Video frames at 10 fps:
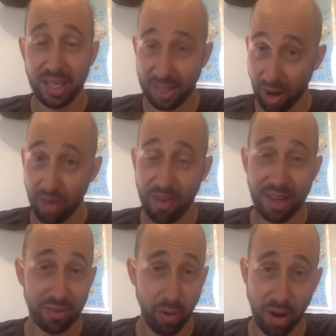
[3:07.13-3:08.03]
It's an
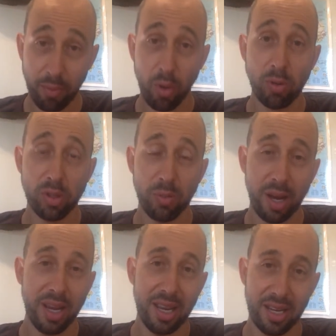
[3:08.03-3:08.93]
artifact of great importance,
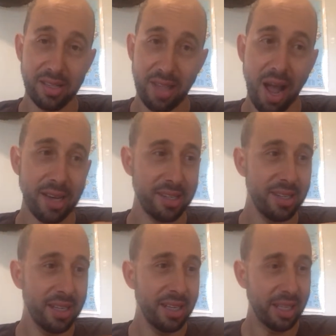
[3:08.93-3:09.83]
but it is not,
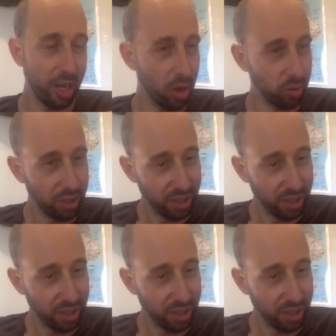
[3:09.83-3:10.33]
in